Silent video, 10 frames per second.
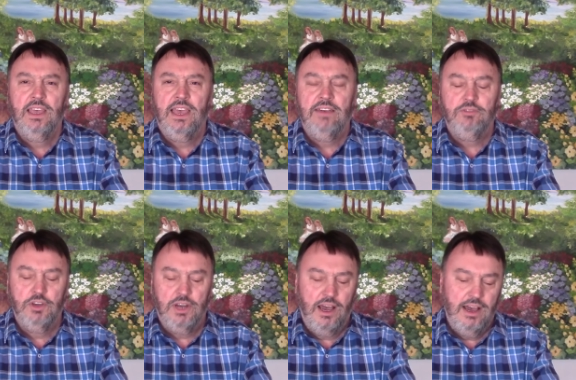have
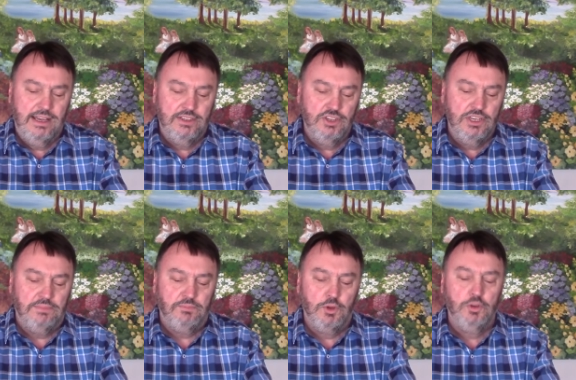good
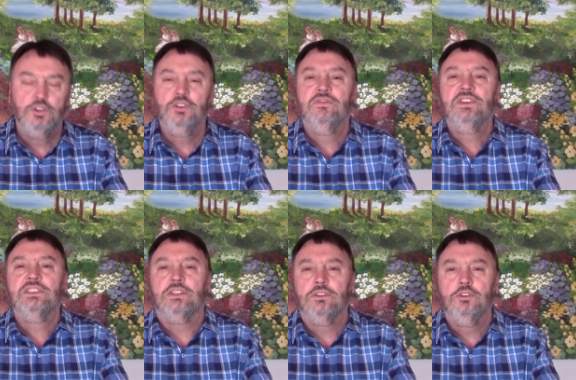hygiene, who to
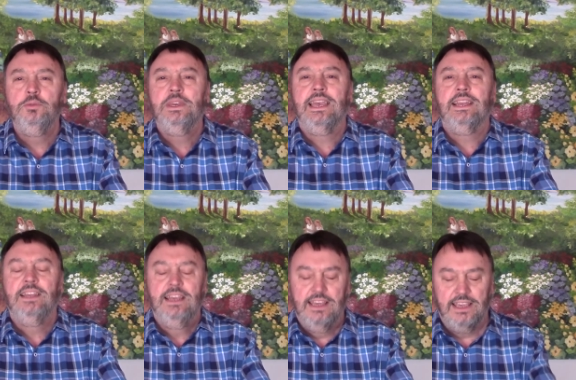visit, who we
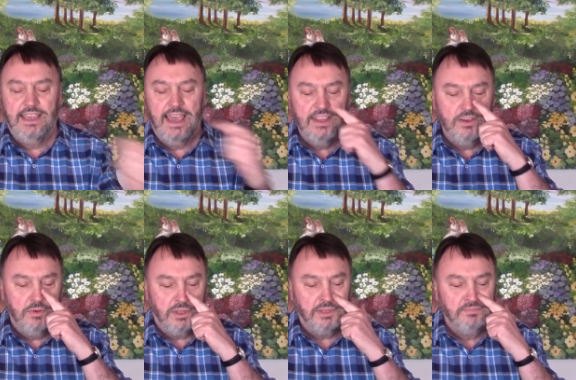can gather
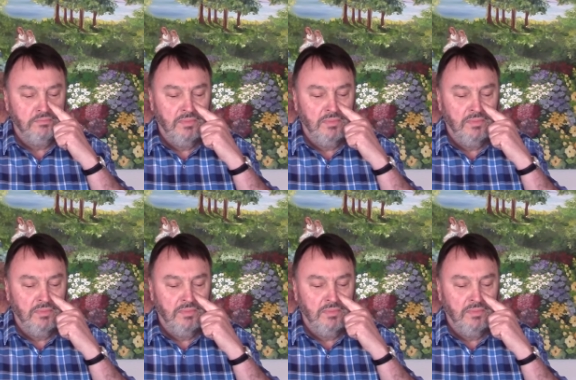with.